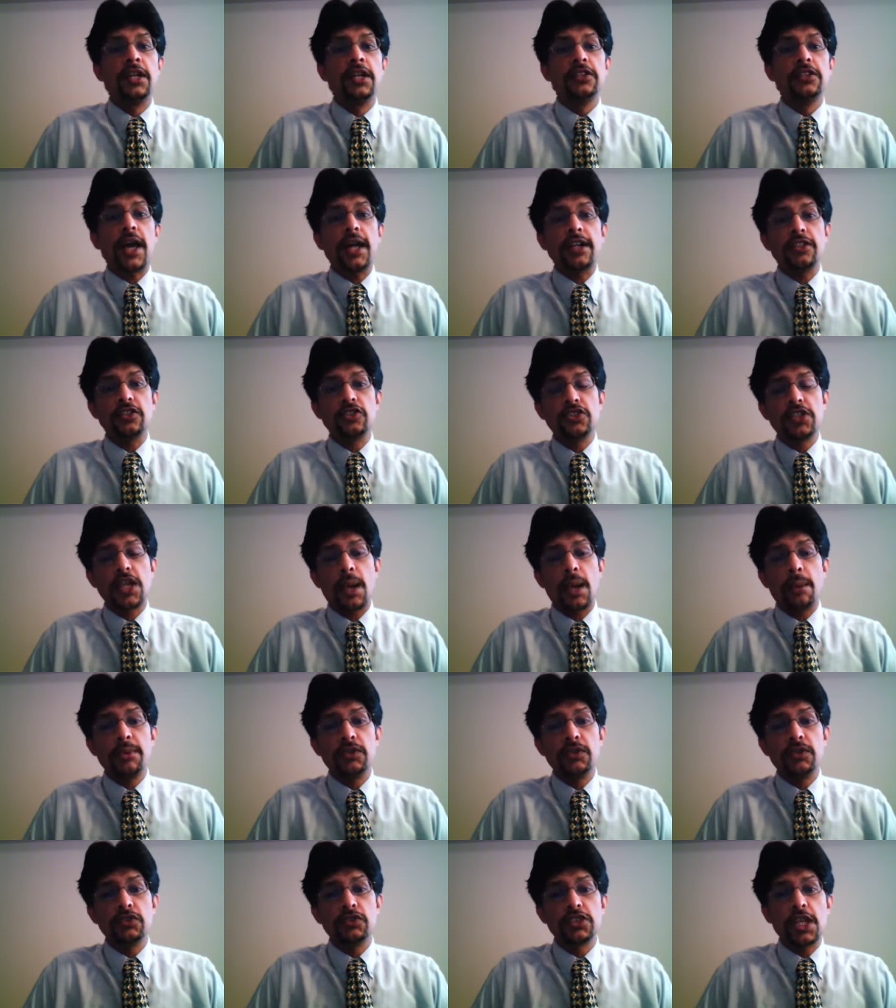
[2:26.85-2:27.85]
Darren
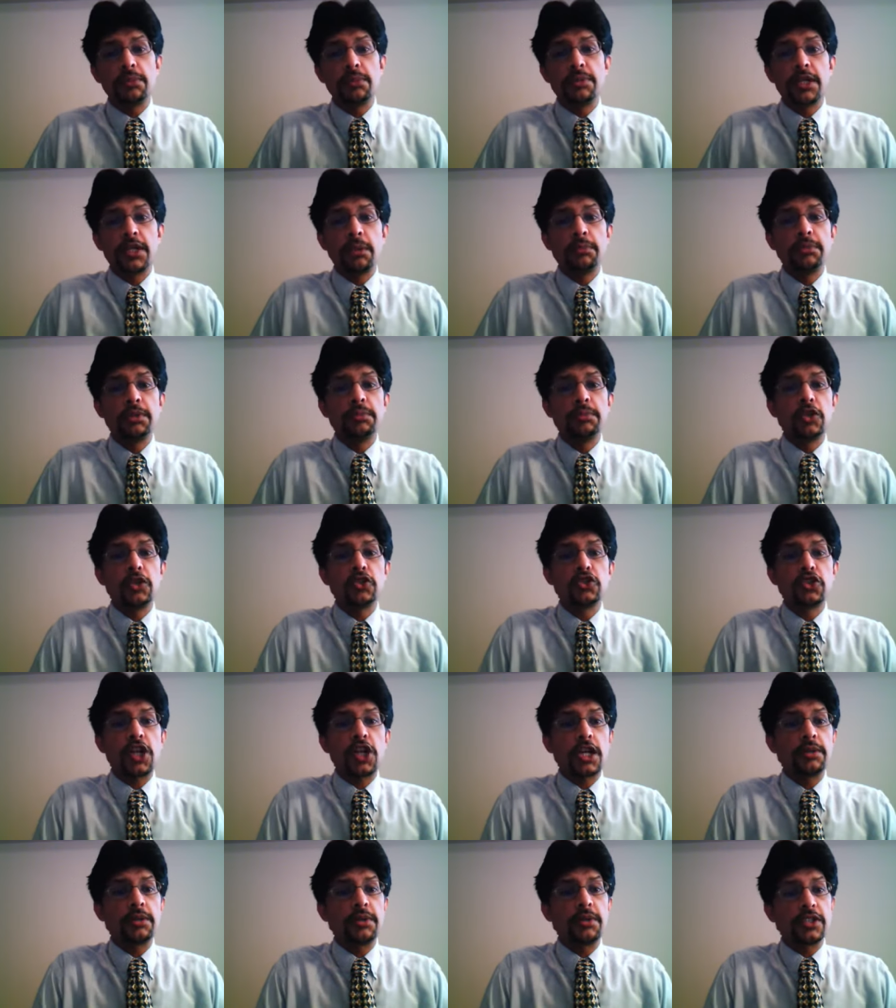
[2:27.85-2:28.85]
Sammy was LBW bowled
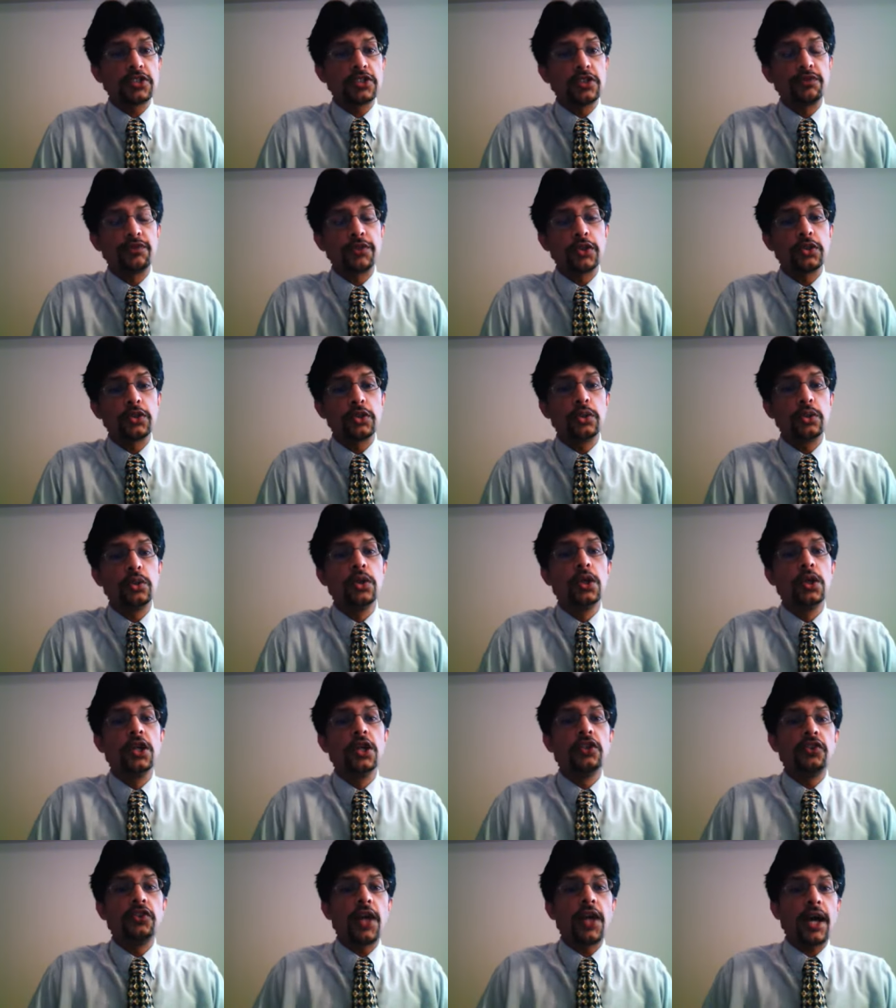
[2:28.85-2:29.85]
Shakib Al-Hasan for two.
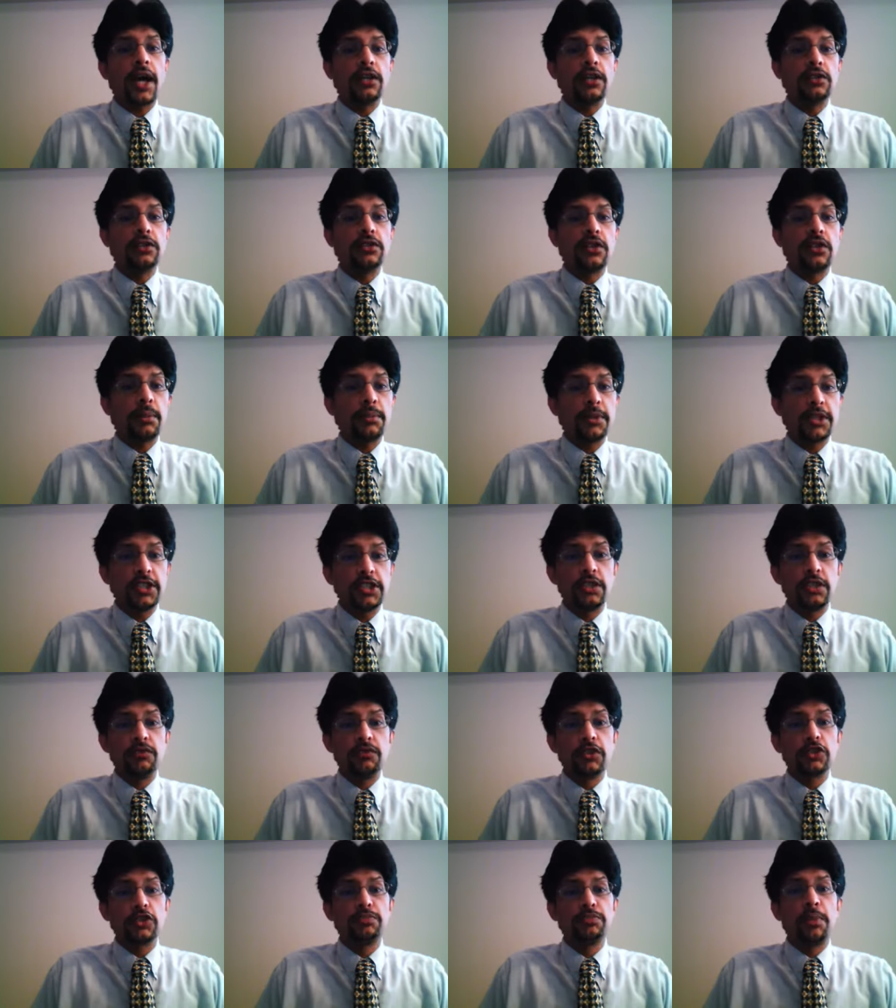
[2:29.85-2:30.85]
Da- uh, Ramdin
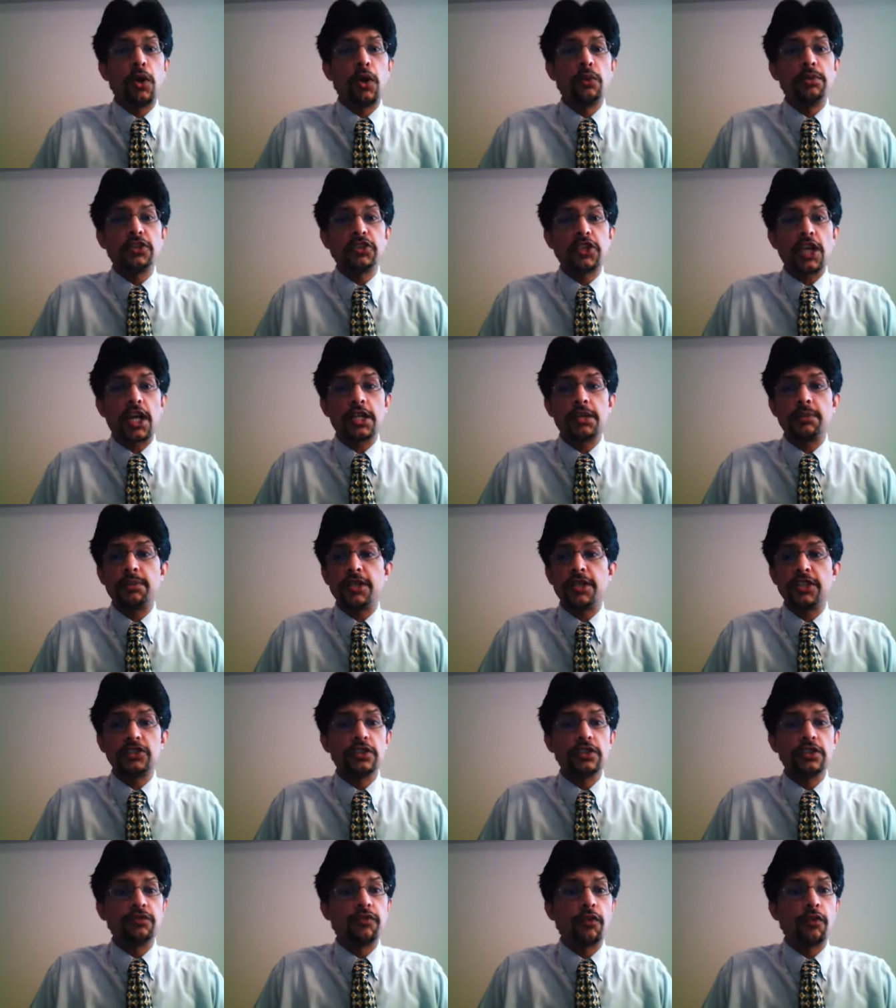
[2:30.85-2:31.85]
was bowled by Shakib
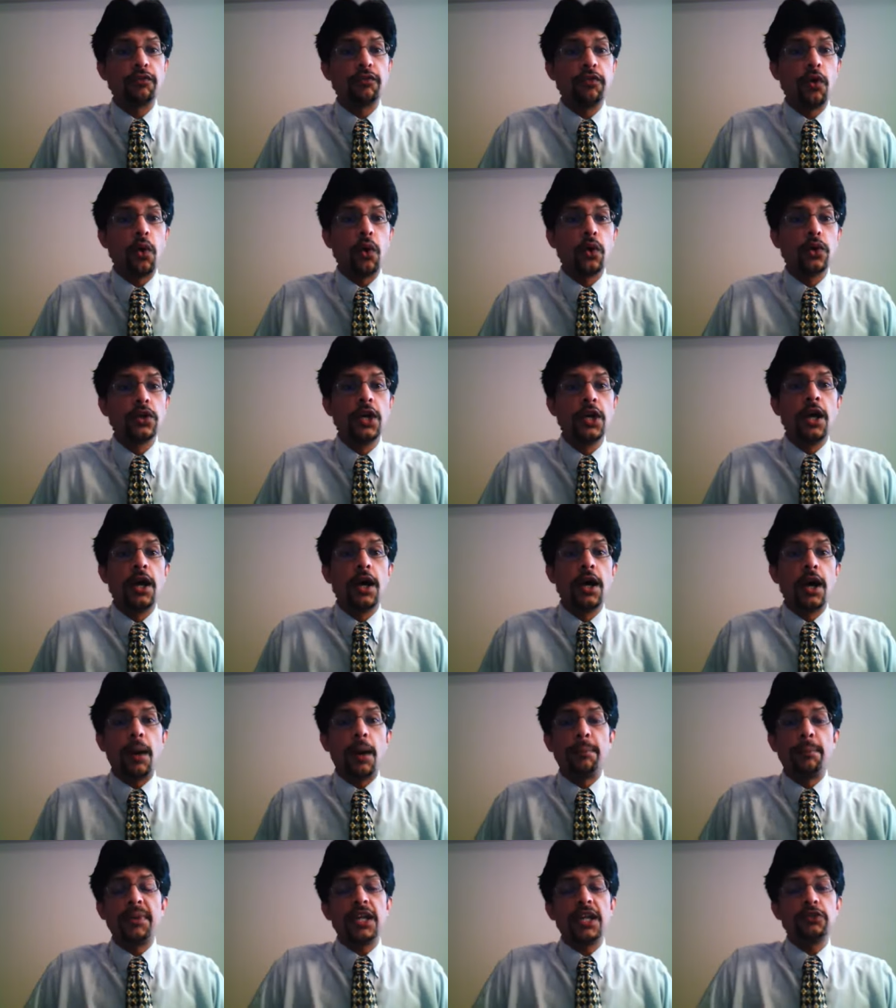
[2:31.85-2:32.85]
Al-Hasan for four. Uh,
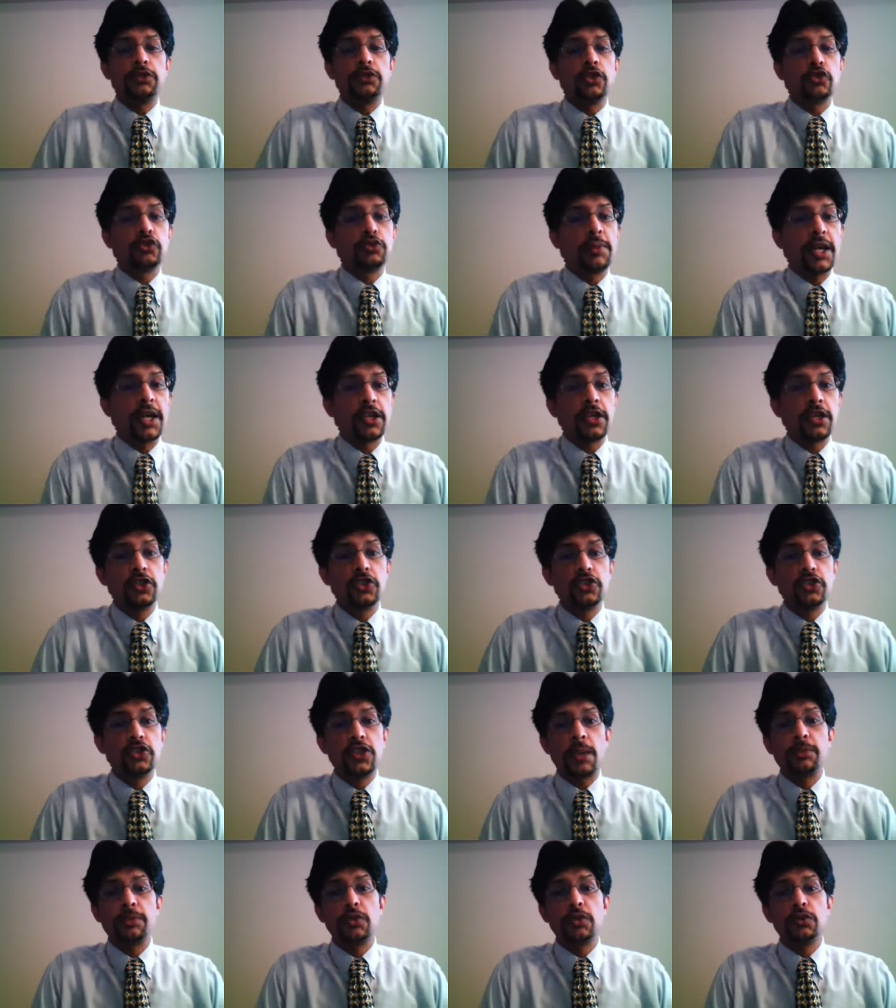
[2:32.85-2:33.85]
Brathwaite was making his
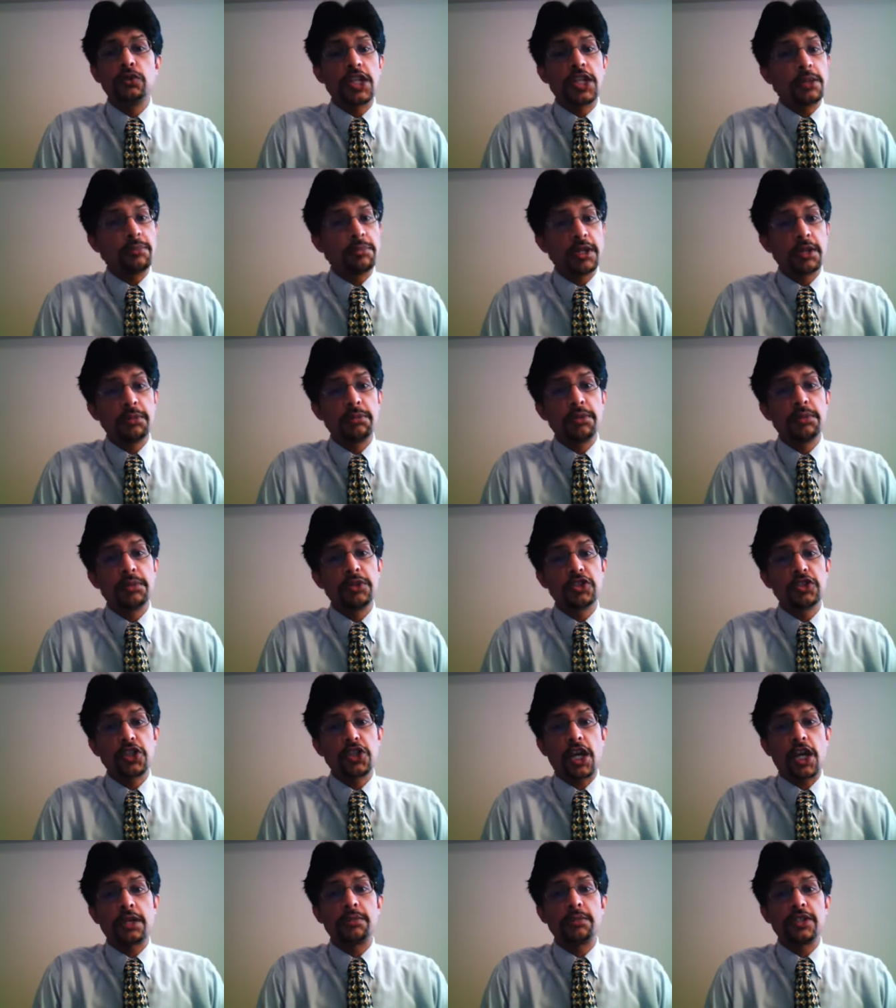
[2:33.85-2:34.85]
debut was LBW bowled
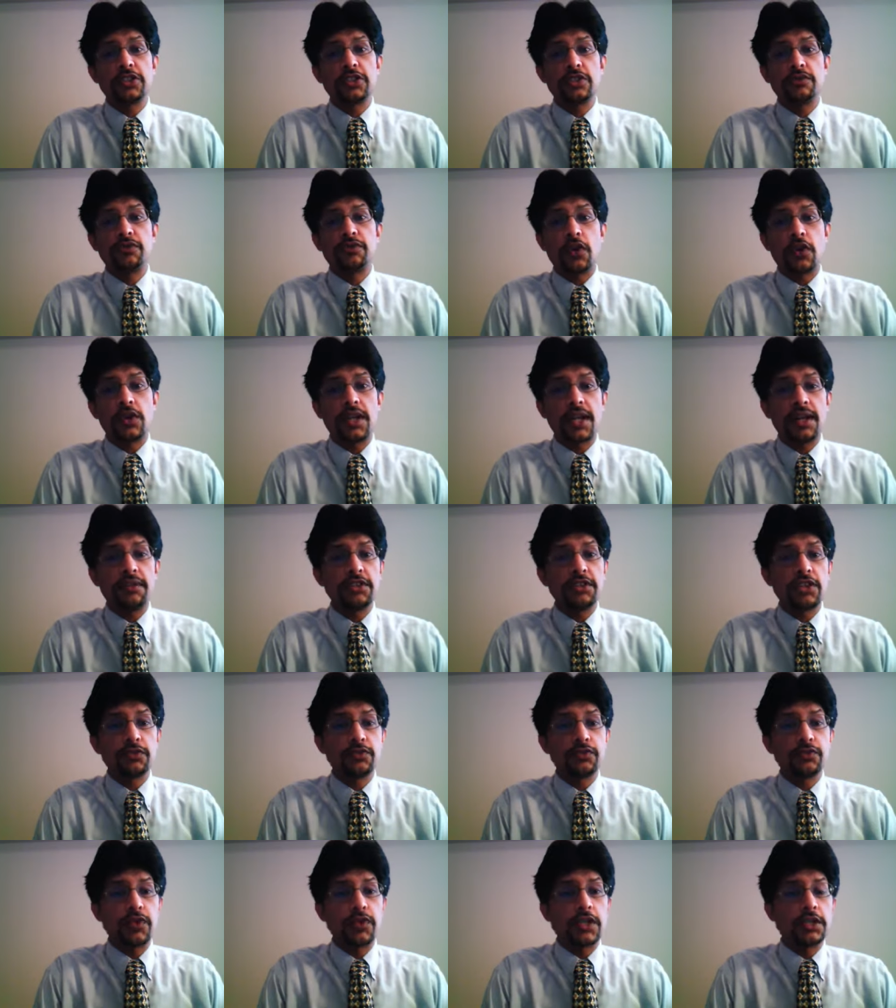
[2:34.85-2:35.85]
Shakib Al-Hasan for 11
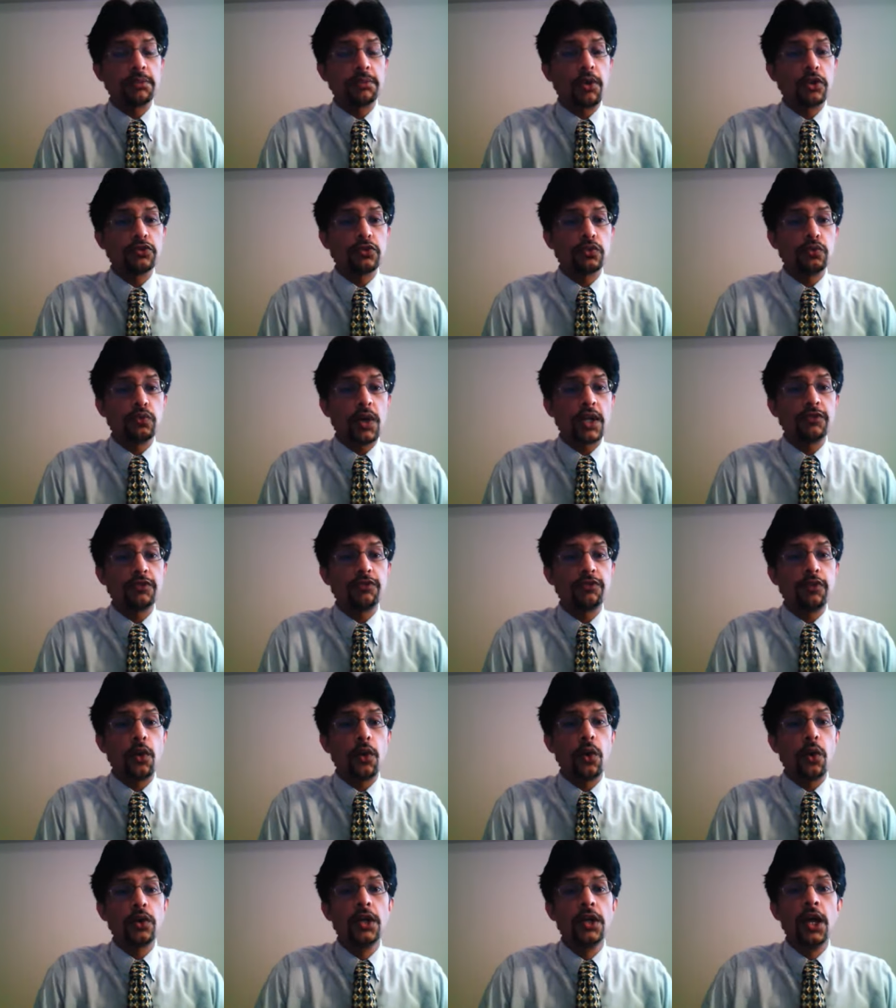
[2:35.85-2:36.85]
of 20 balls with one
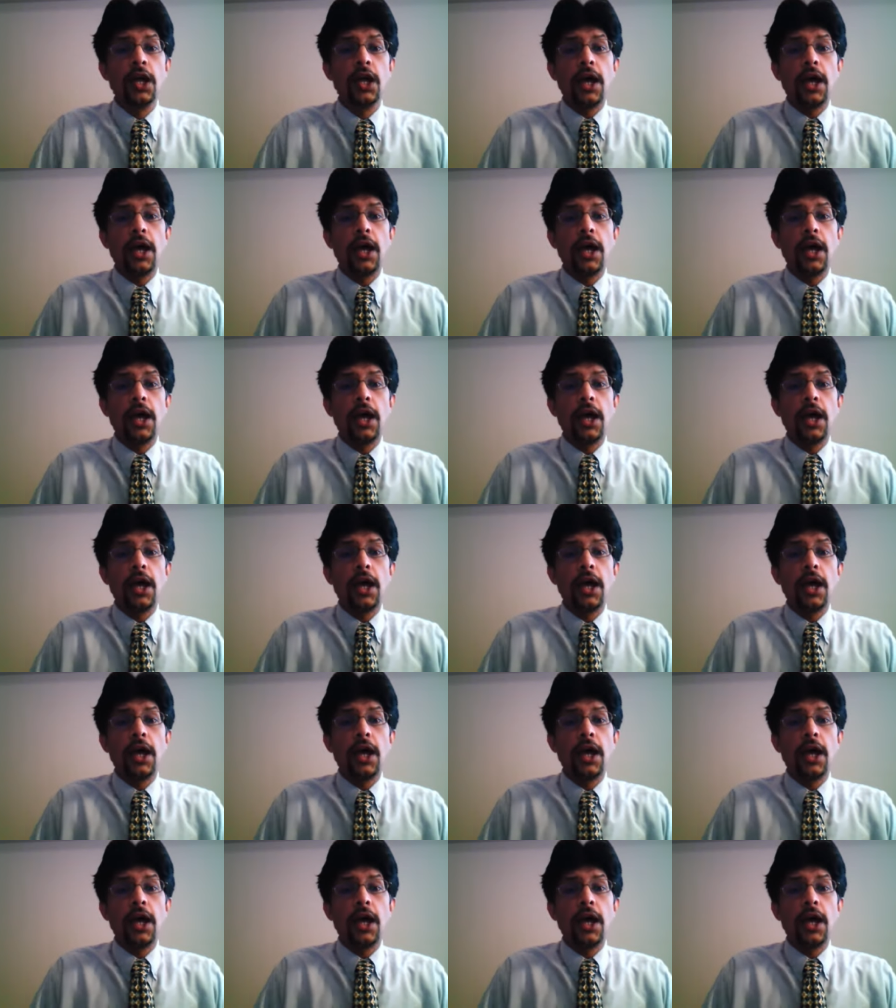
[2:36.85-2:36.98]
four.